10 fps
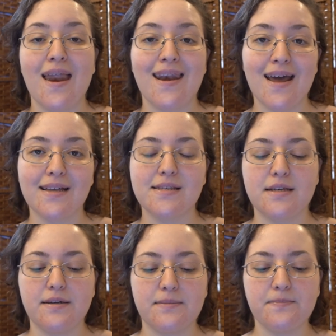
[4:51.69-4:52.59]

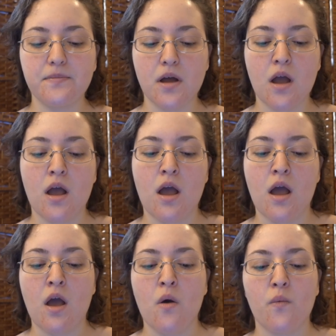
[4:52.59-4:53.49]
19.
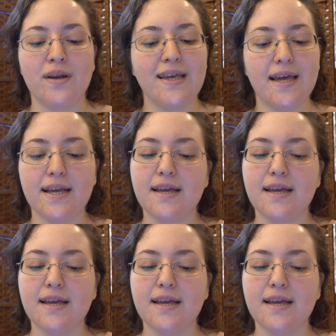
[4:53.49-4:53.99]
When getting